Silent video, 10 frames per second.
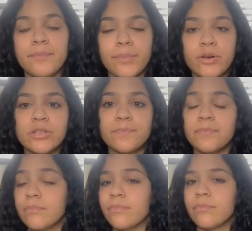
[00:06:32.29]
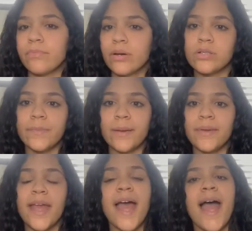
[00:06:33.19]
post post
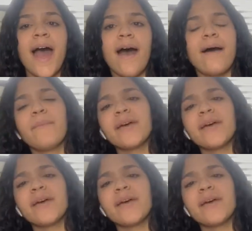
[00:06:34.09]
baby um,